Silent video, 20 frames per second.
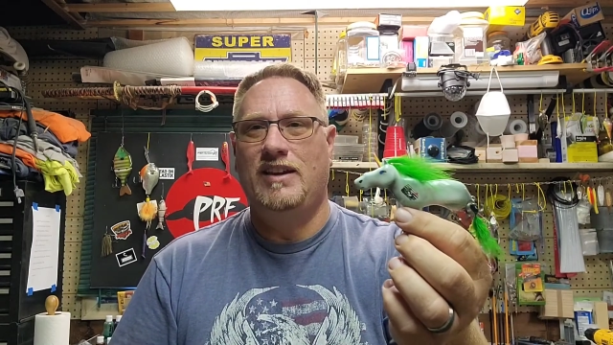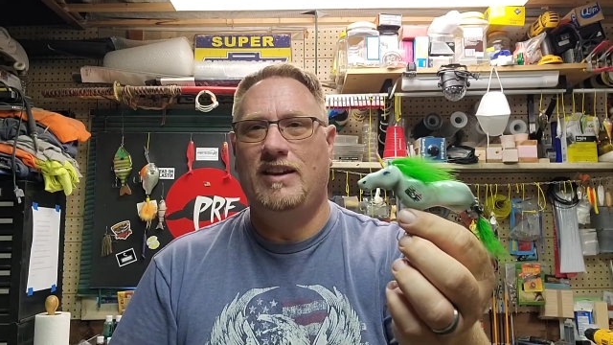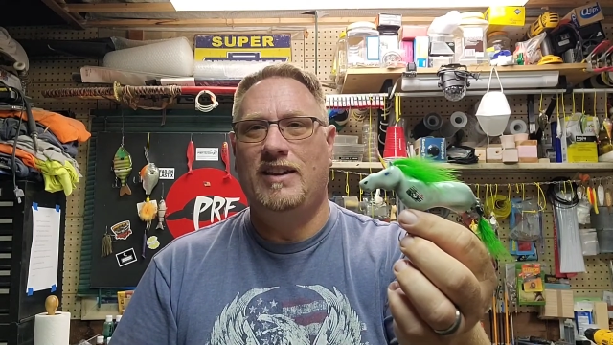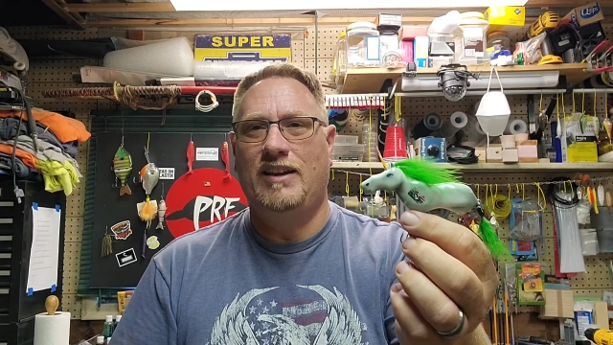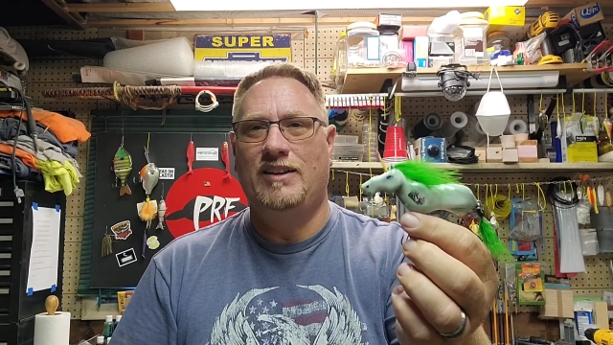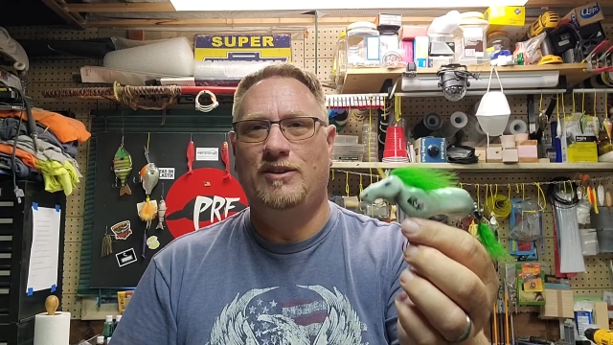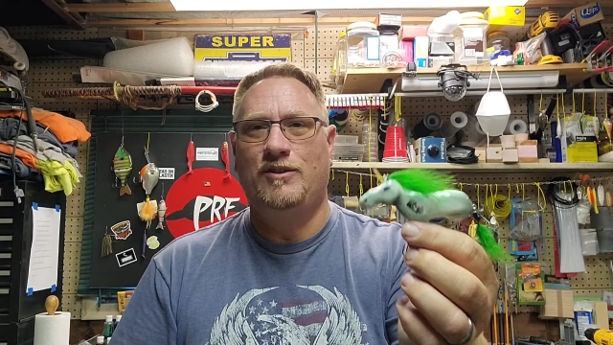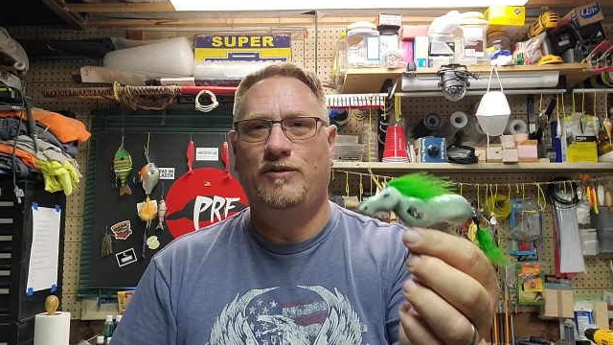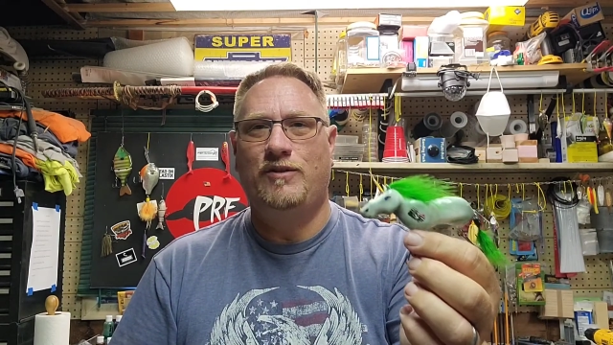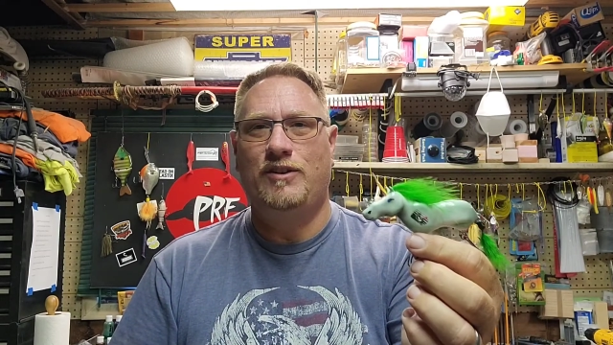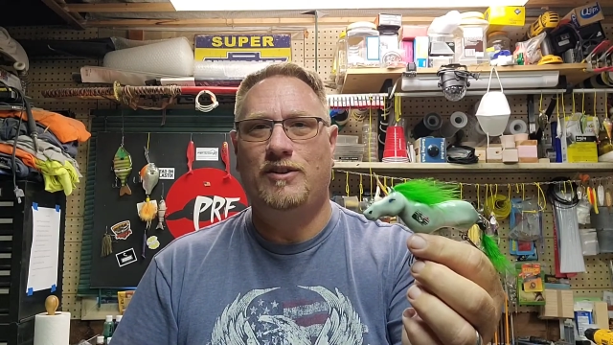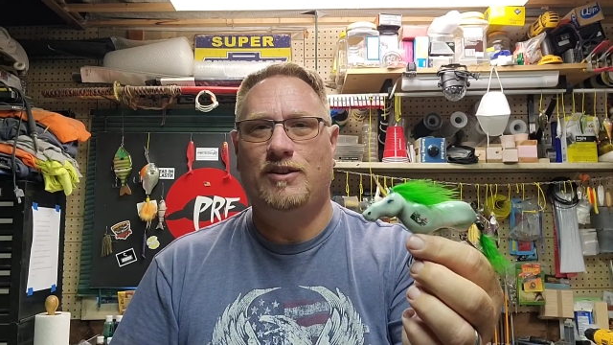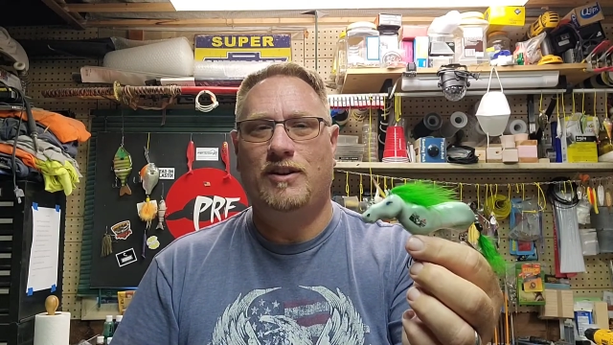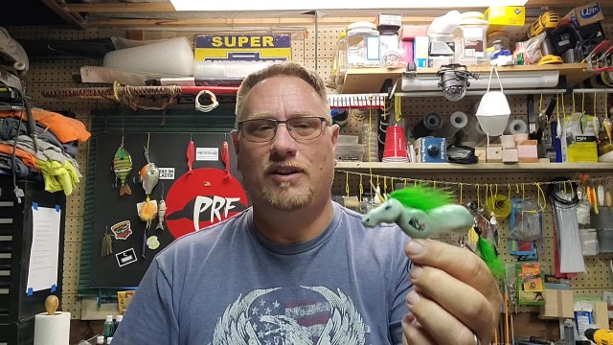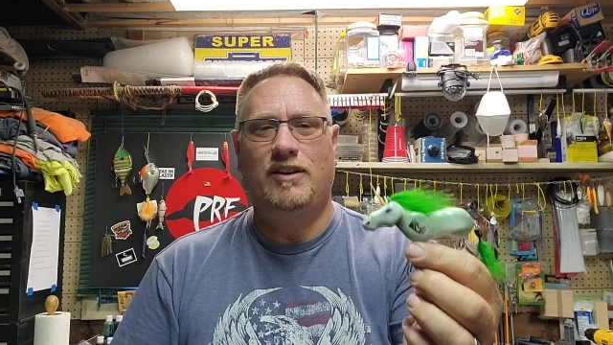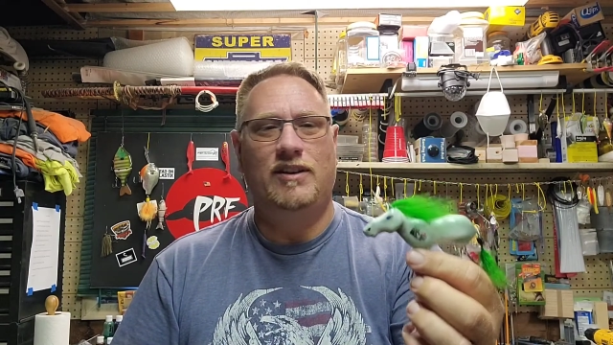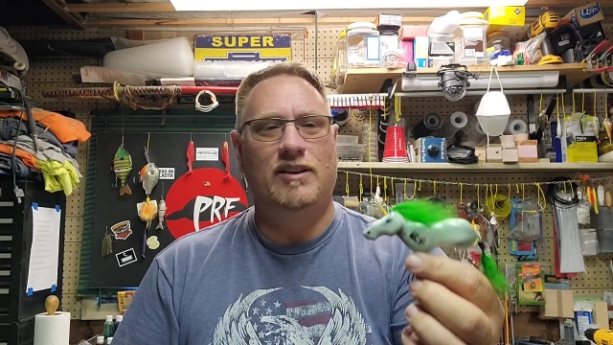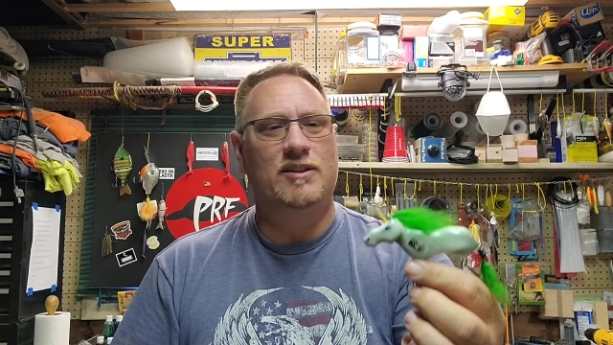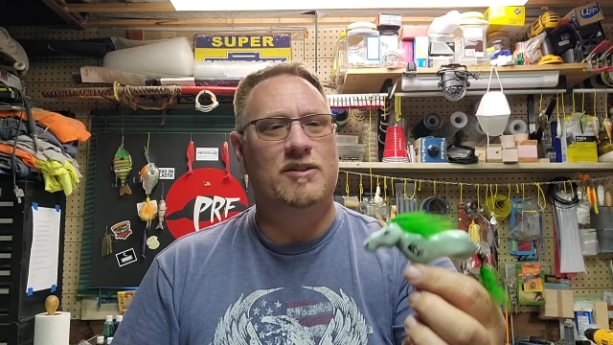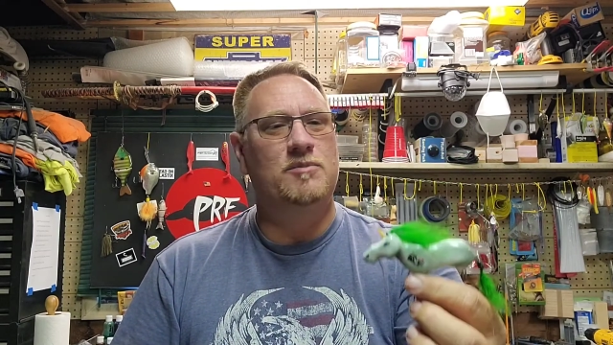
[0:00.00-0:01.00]
catch a fish
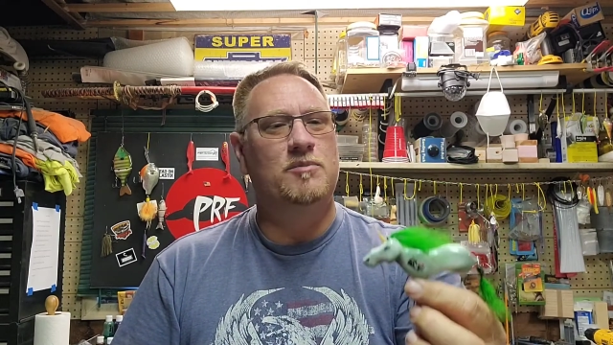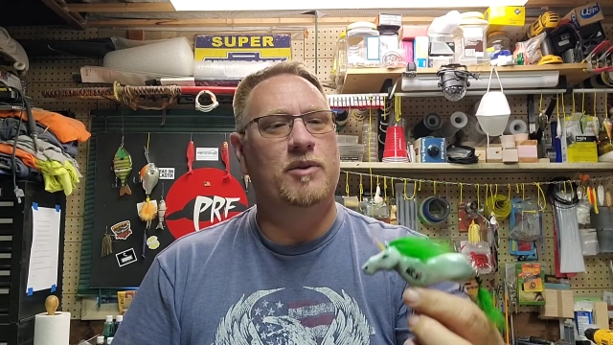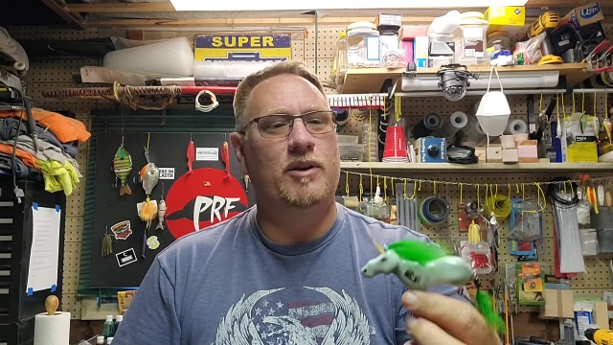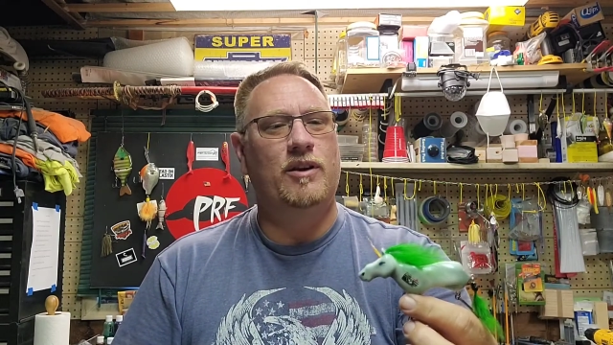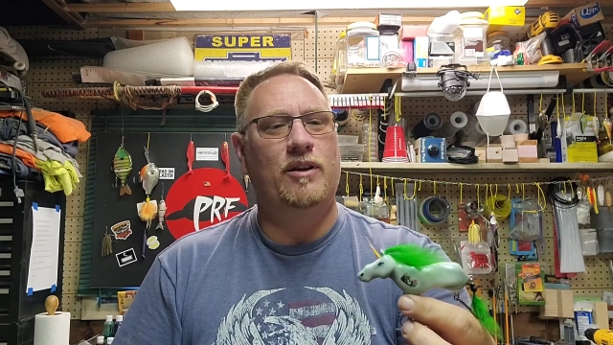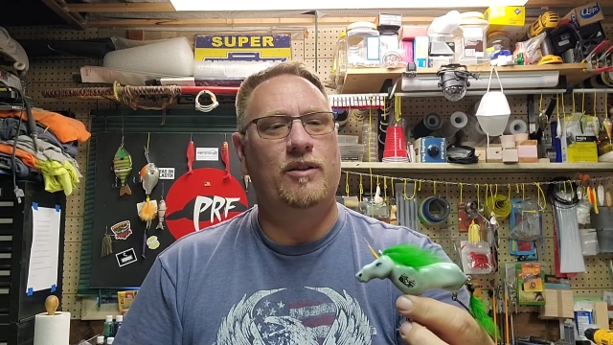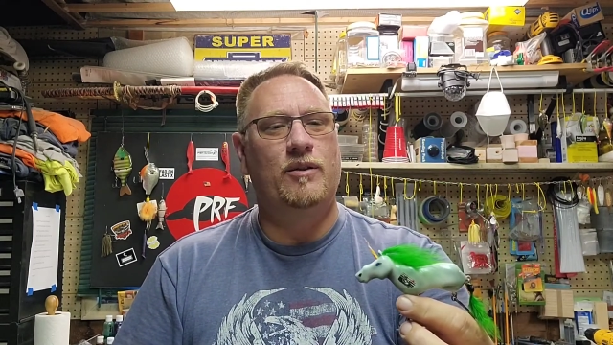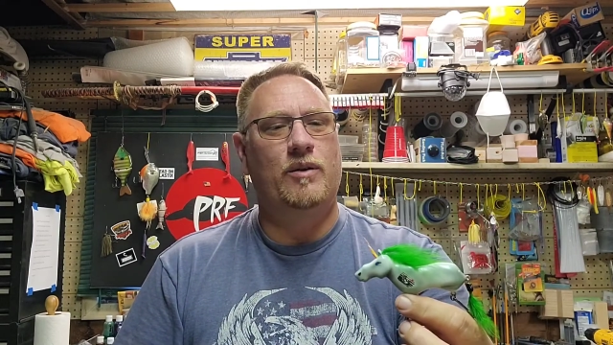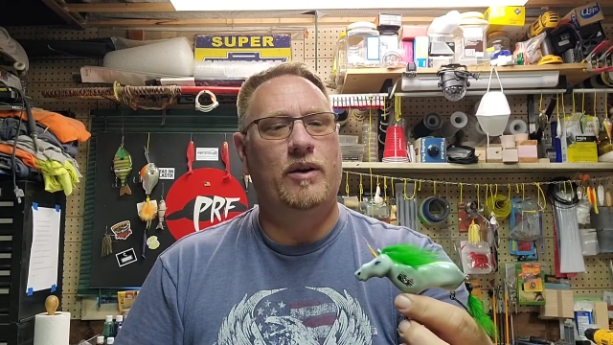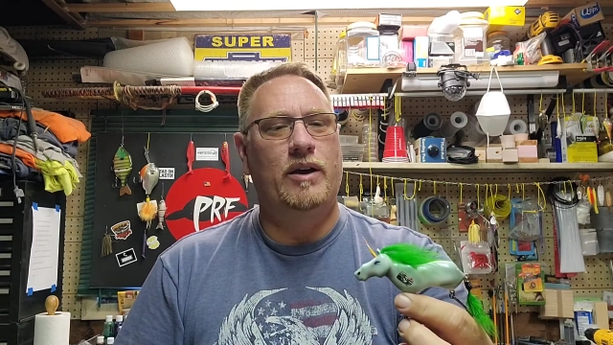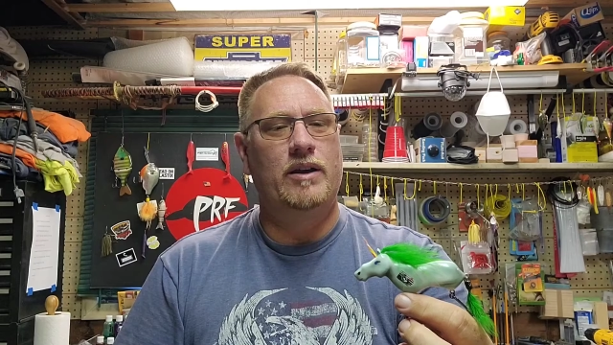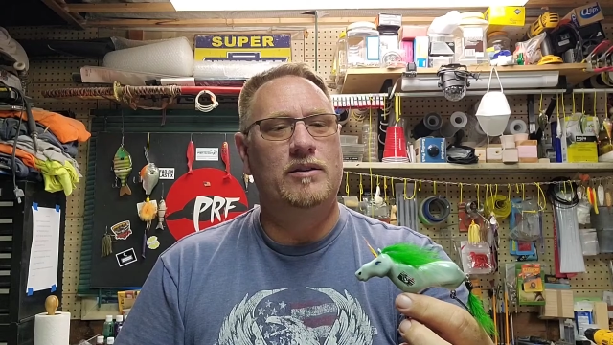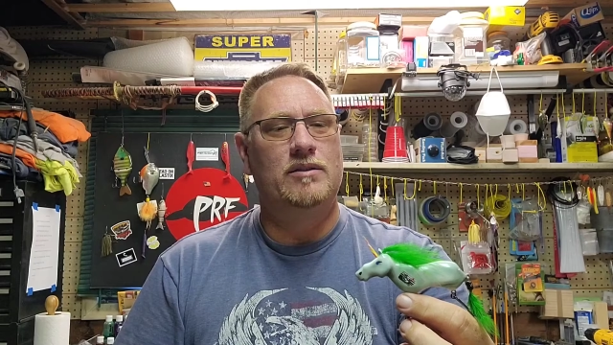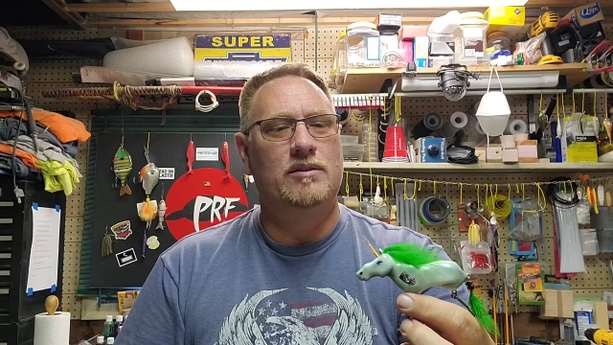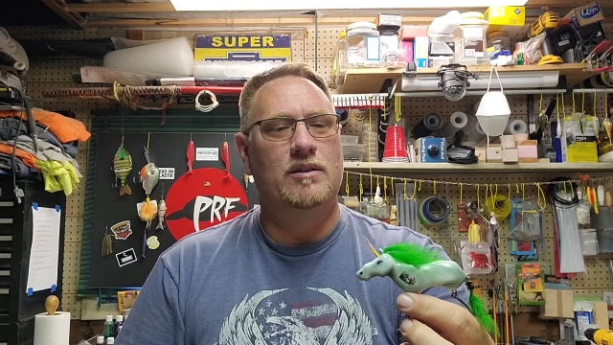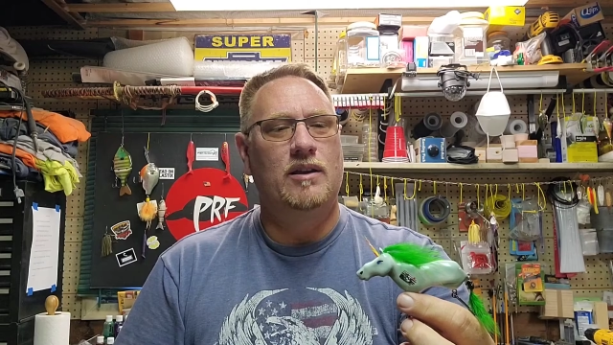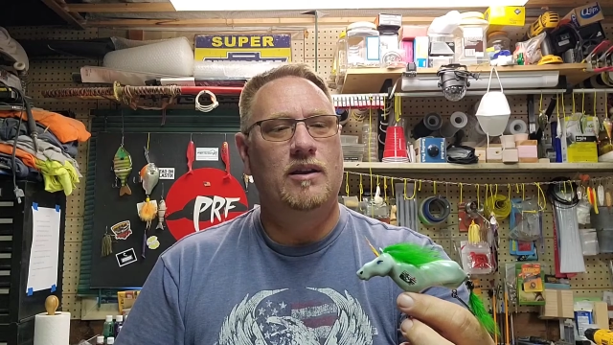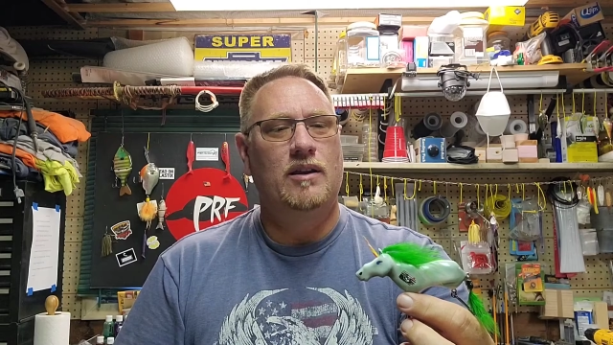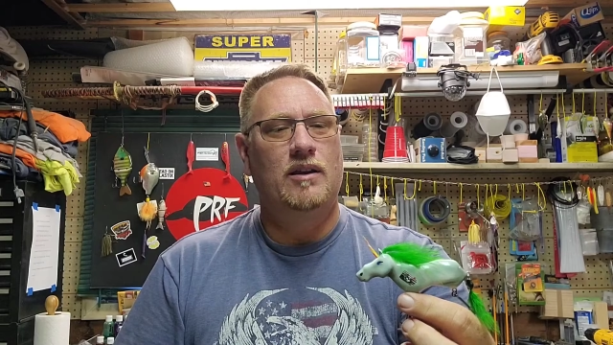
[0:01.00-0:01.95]
on this, but otherwise,